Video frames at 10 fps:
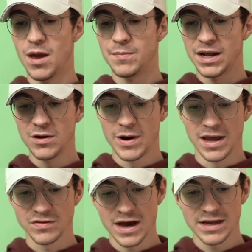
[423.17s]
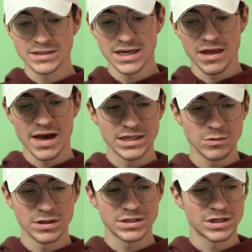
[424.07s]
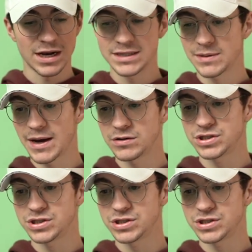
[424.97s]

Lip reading: But anyway, that is it. That is what this channel is about,